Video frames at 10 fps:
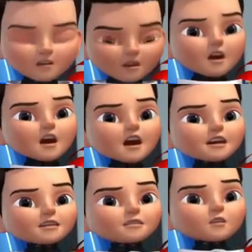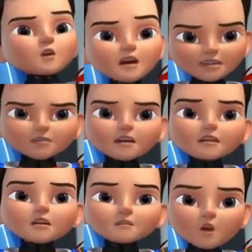Which means we need to
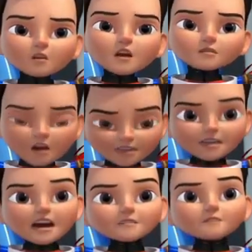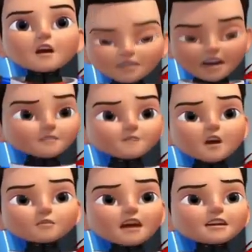sneak on board the Thundership and take
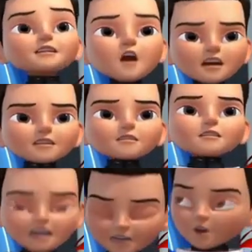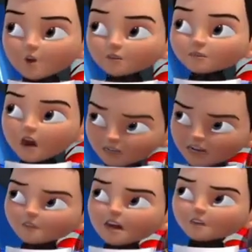back that shuttle. Zeno,
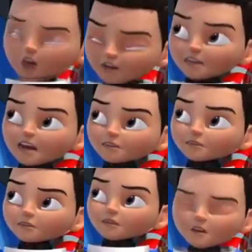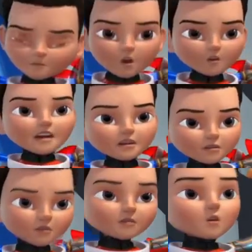activate InvisiTech and move in.